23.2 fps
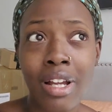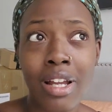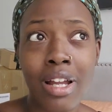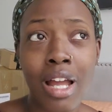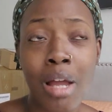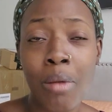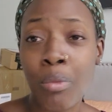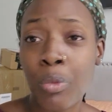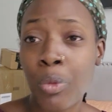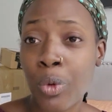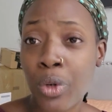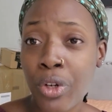
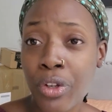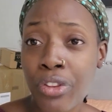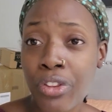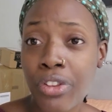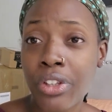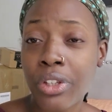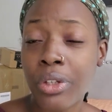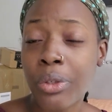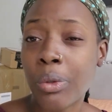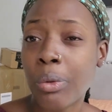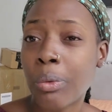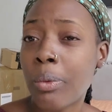I'm worth
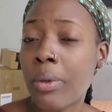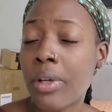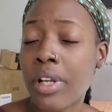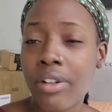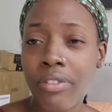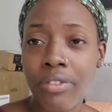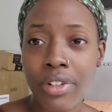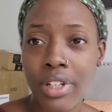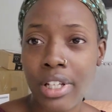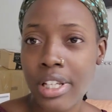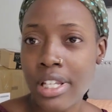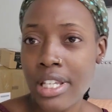it, or
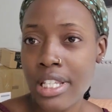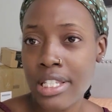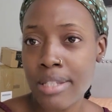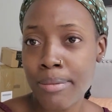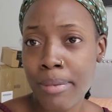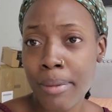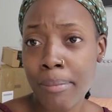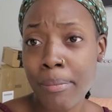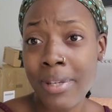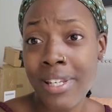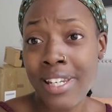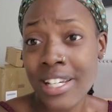whatever the case may be.